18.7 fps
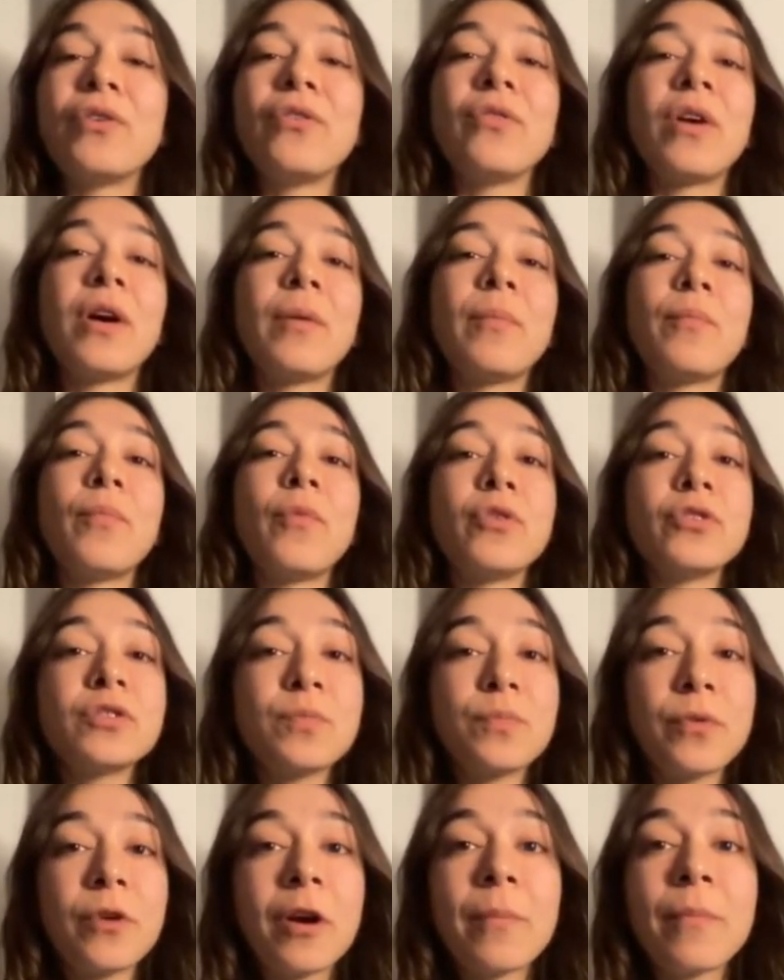you are
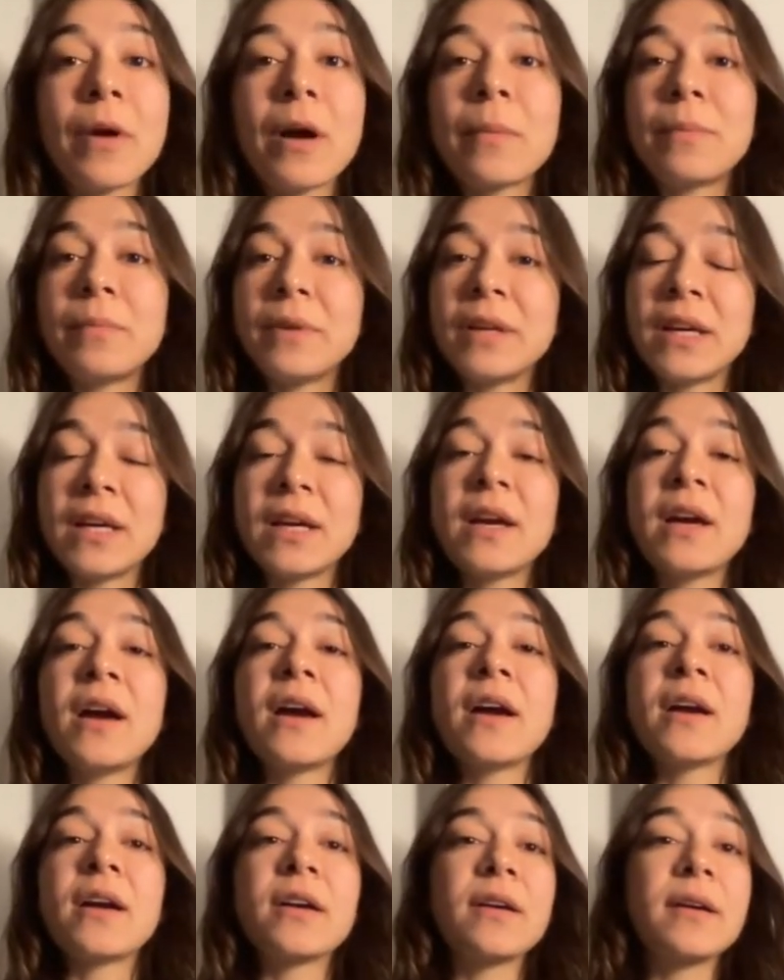most probably
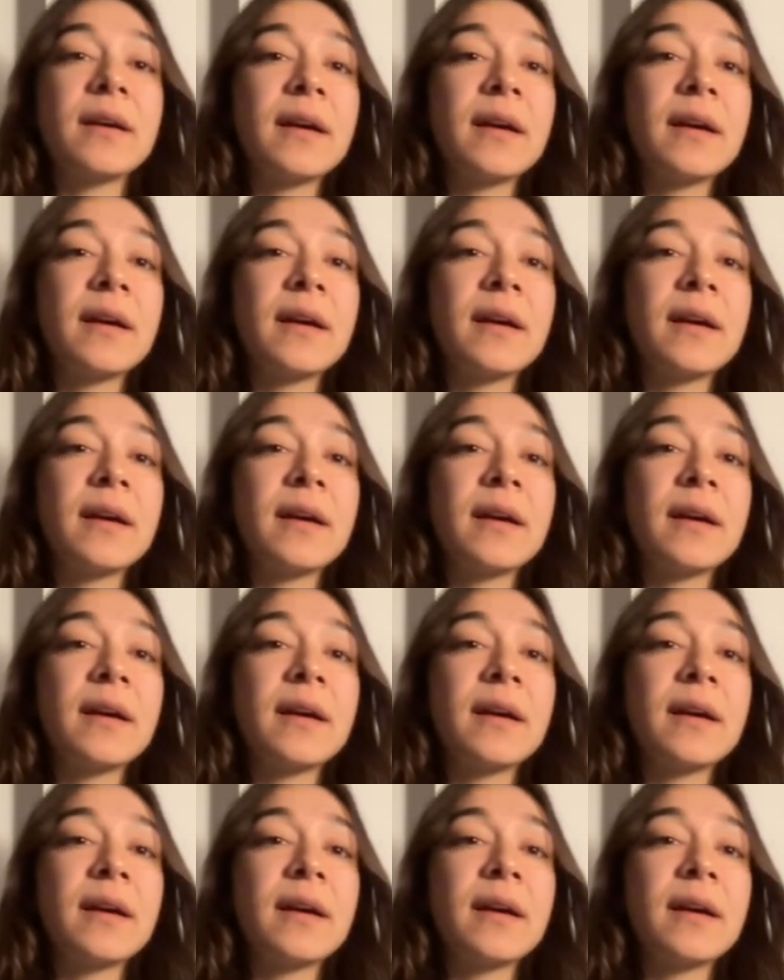